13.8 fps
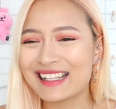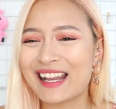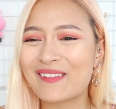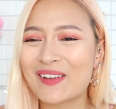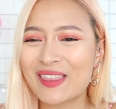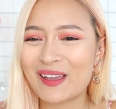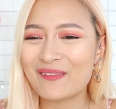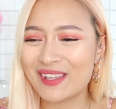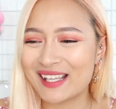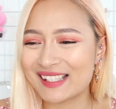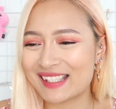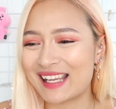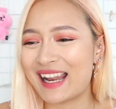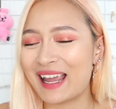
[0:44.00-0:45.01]
now with that
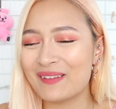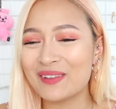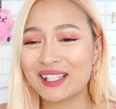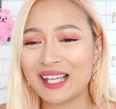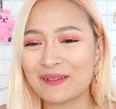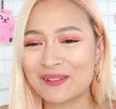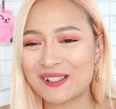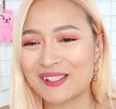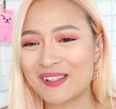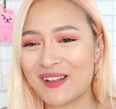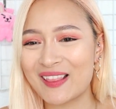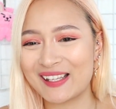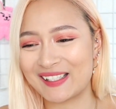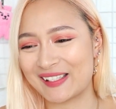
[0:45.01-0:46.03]
being said I have the captions
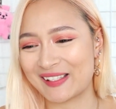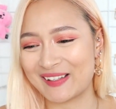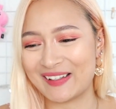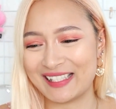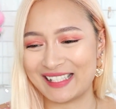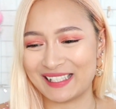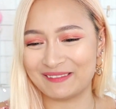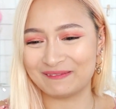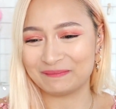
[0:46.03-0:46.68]
on let's just go ahead